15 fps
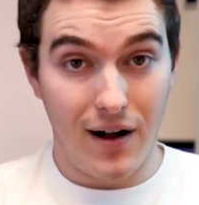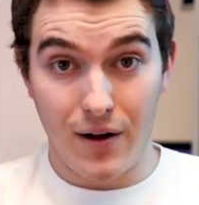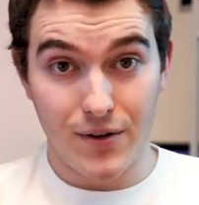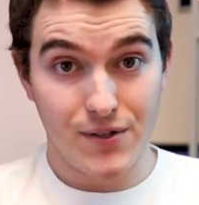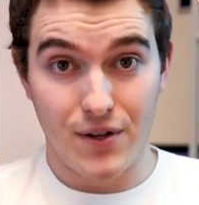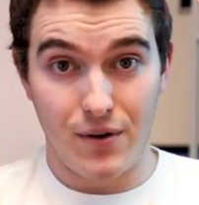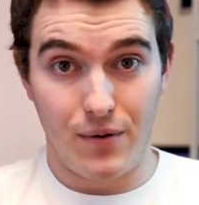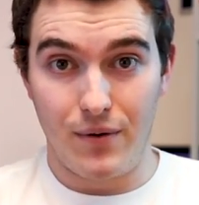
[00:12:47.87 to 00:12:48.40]

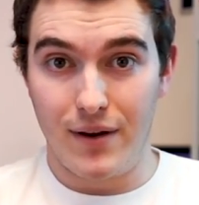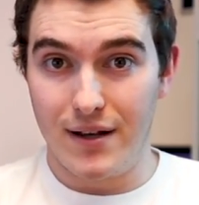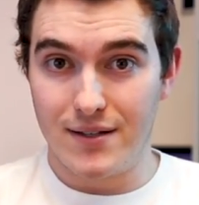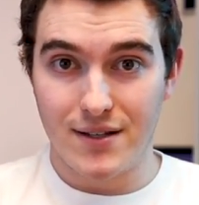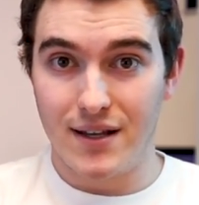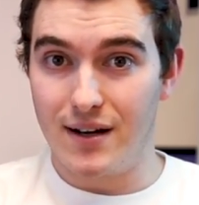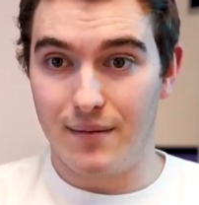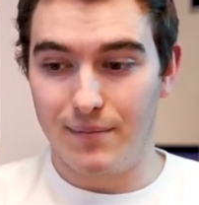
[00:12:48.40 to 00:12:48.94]
also,
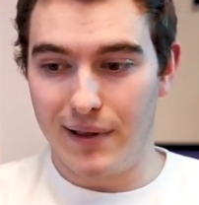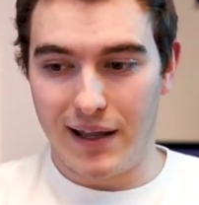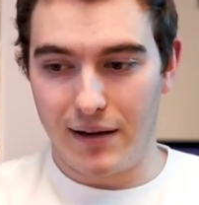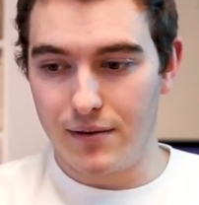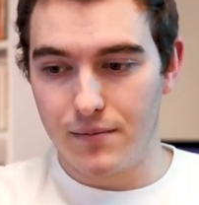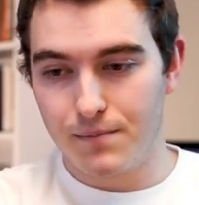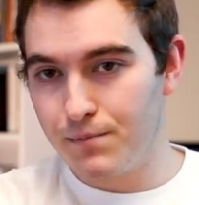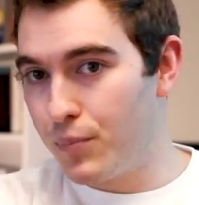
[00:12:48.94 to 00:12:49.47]
it's gonna like
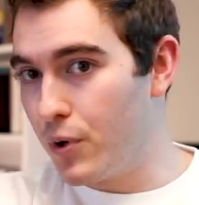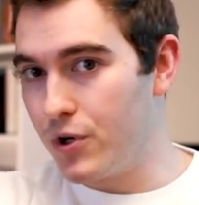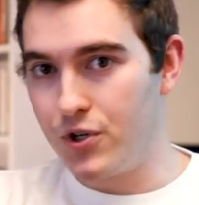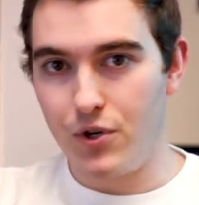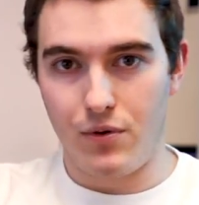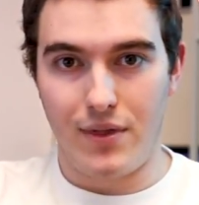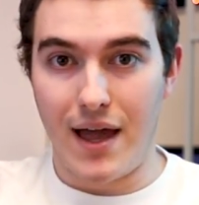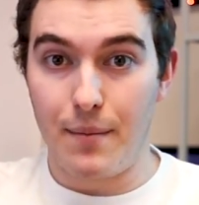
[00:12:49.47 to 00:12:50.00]

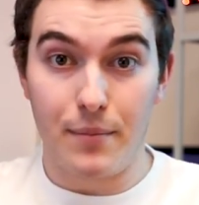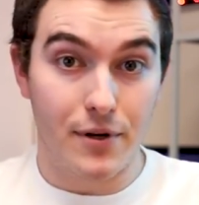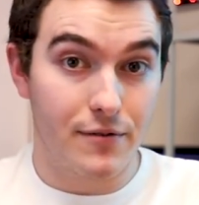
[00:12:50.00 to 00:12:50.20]
push you that